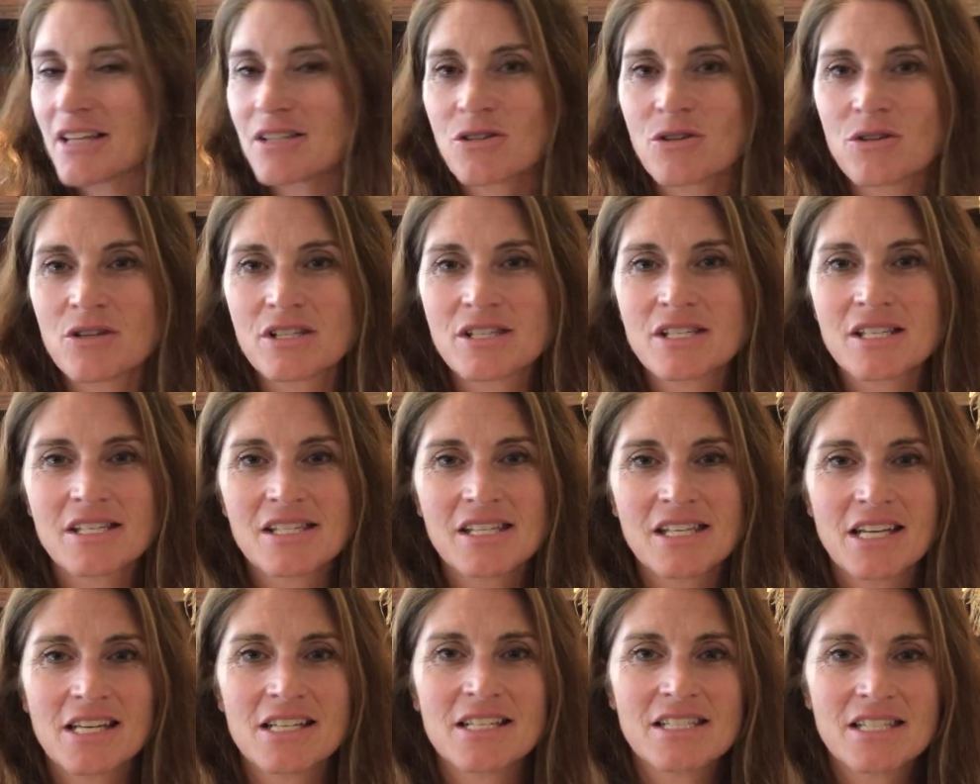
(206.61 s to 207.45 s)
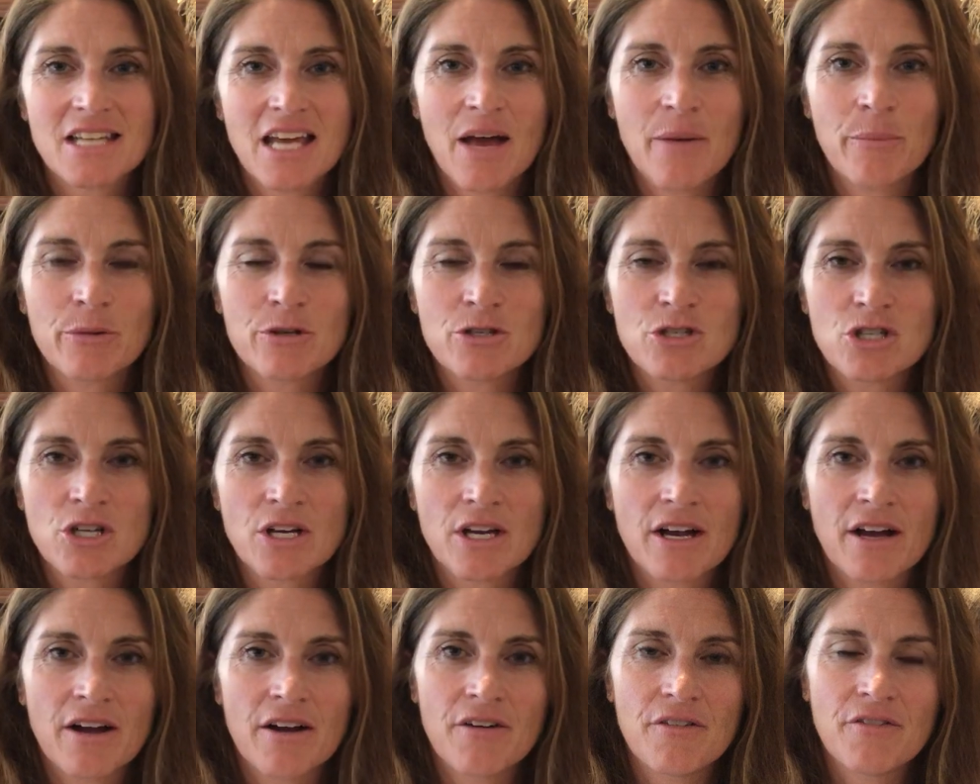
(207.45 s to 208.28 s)
So this is the
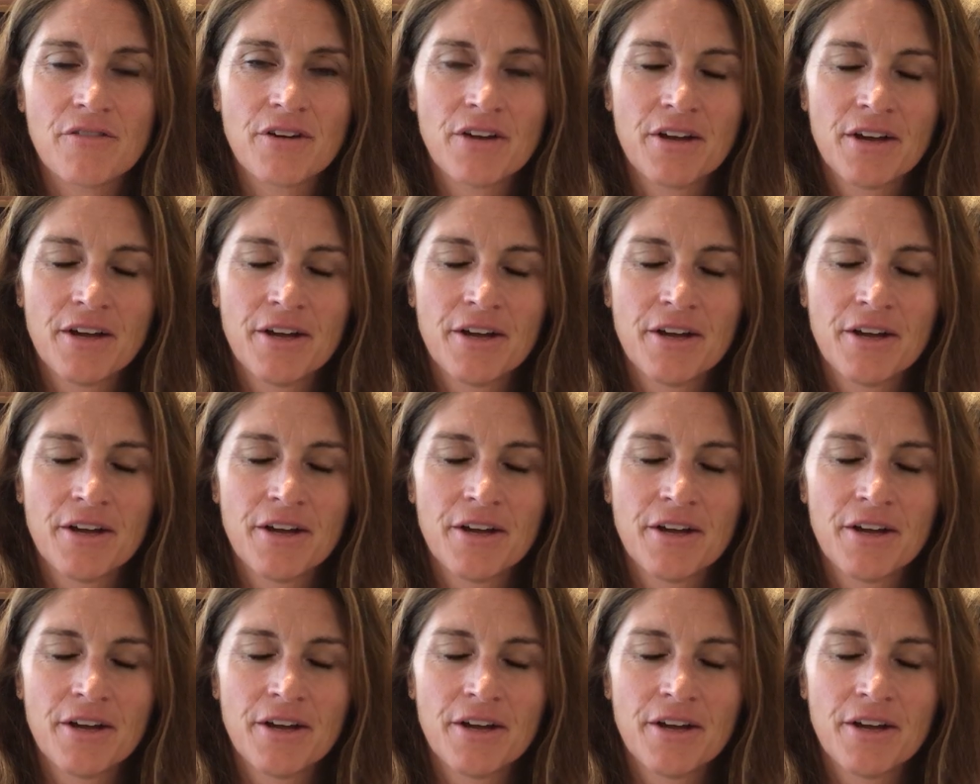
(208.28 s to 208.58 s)
establishing of